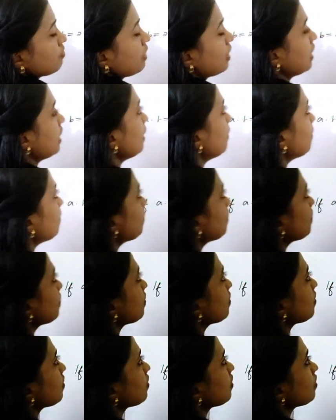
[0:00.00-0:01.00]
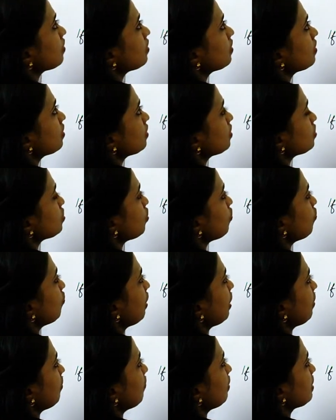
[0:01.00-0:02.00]
by, so
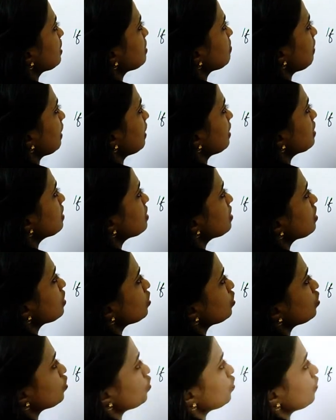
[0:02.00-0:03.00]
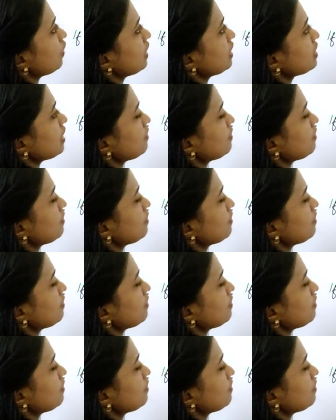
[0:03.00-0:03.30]
5x minus 2y.